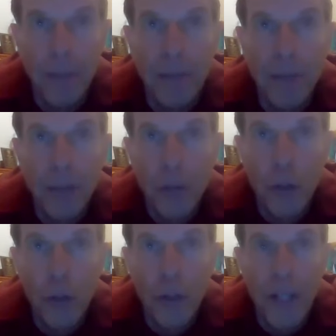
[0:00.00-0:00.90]
if it's
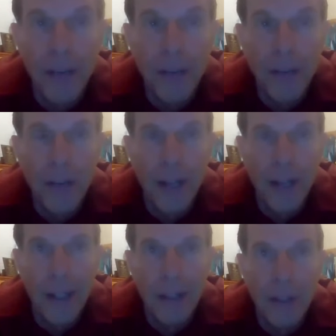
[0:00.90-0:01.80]
turned down at the
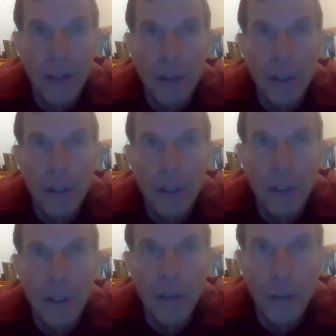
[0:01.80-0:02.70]
second level,
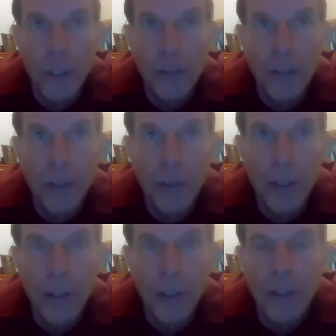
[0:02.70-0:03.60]
the
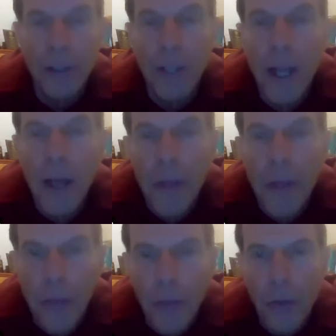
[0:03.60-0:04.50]
reconsideration level, the
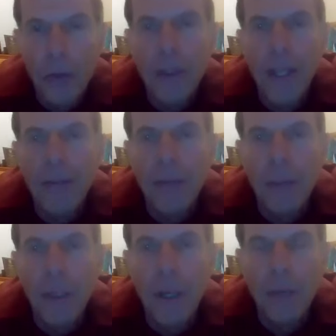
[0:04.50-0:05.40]
third
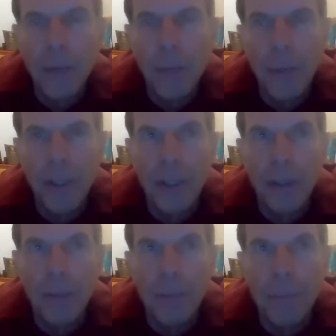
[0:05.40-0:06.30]
level of
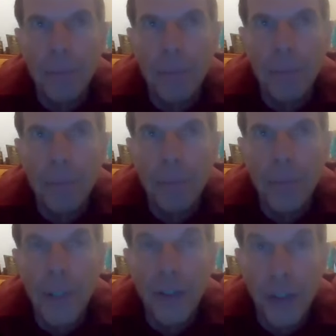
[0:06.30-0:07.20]
appeal
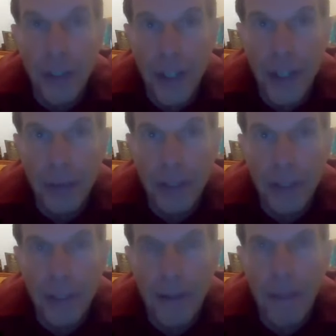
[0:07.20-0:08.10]
is a
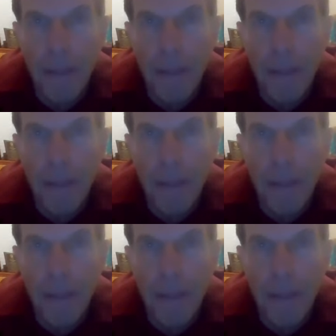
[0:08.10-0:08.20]
hearing.